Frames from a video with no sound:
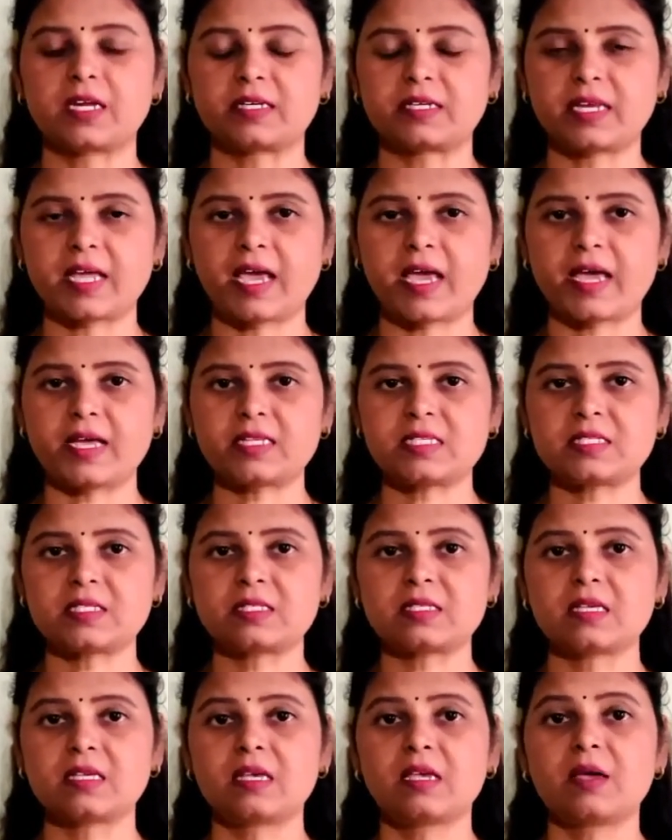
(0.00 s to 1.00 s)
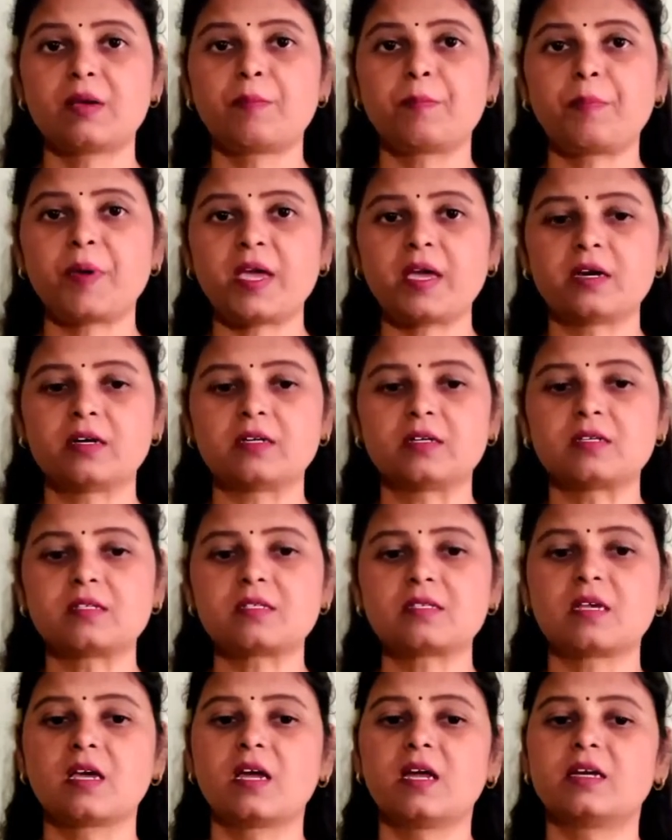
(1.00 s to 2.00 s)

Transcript: Tax payers